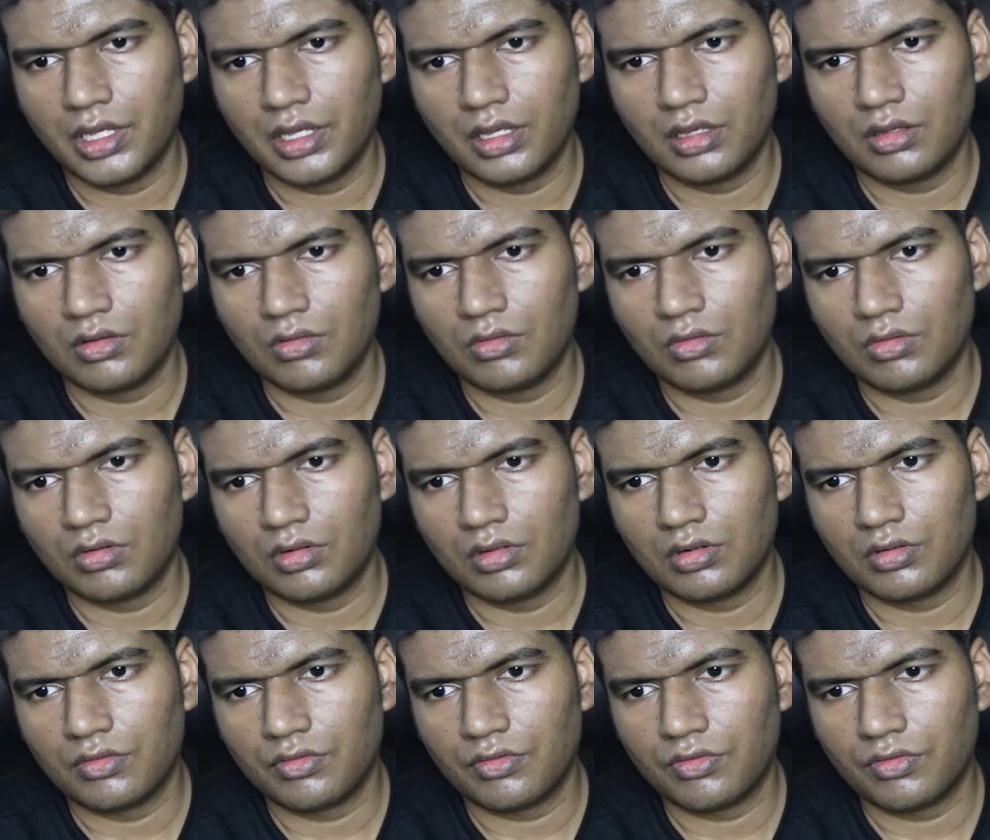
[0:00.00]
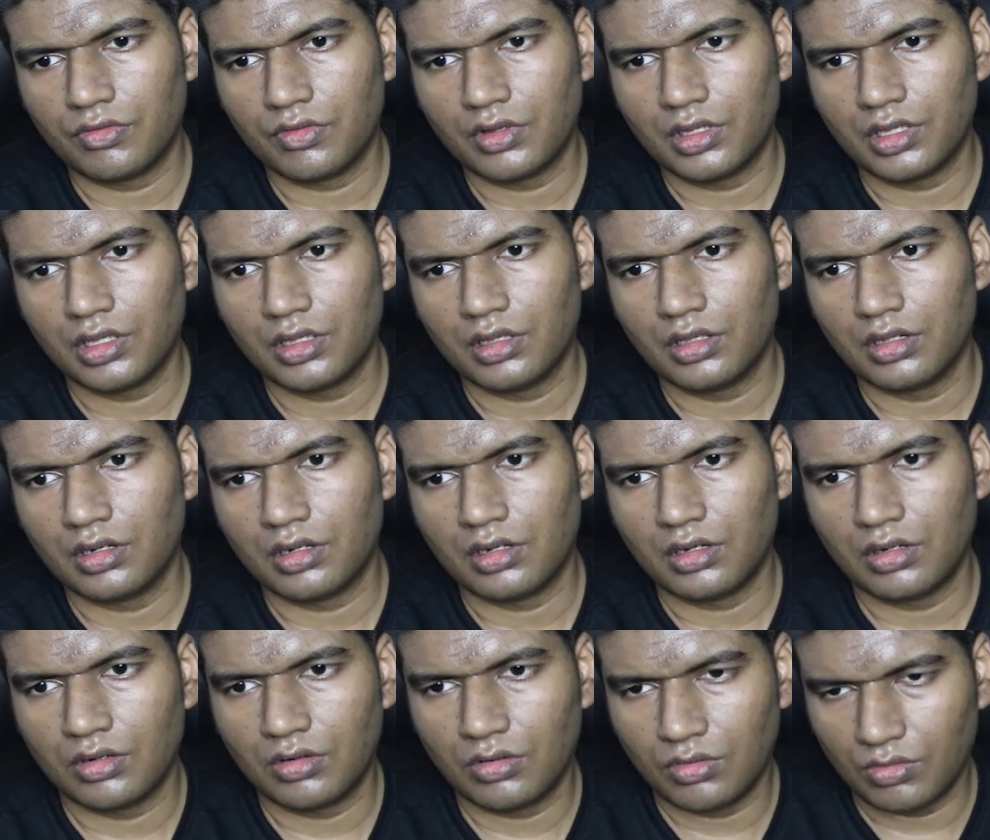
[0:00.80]
Angular Fire
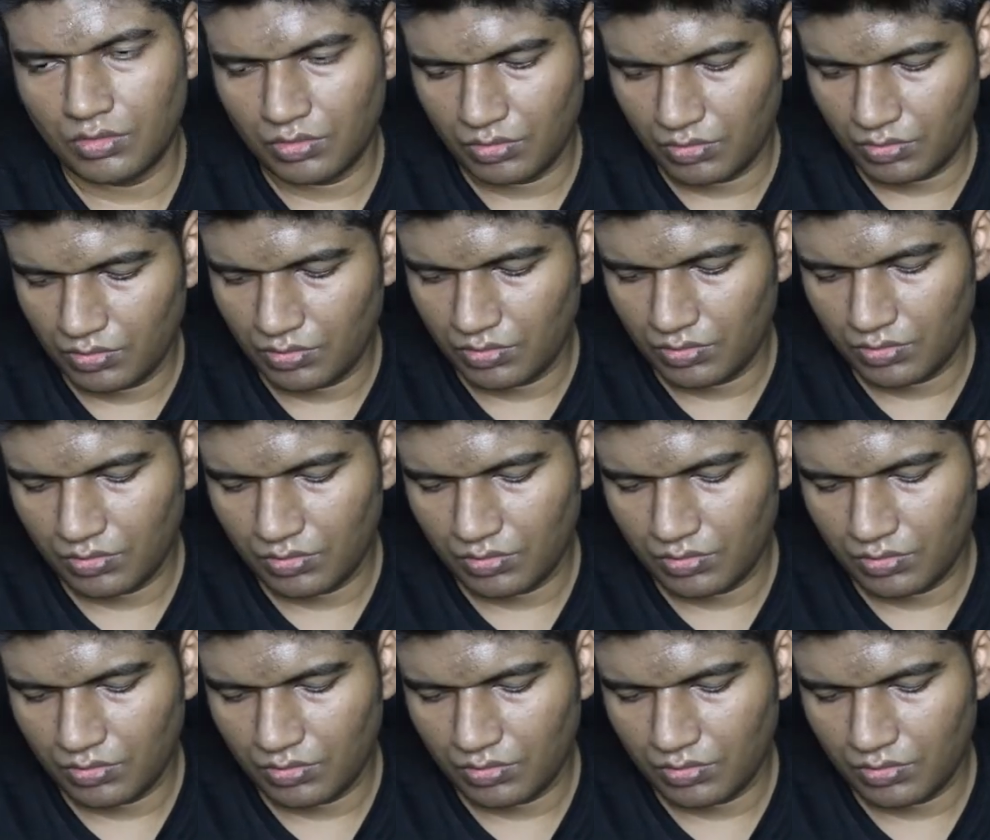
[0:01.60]
2.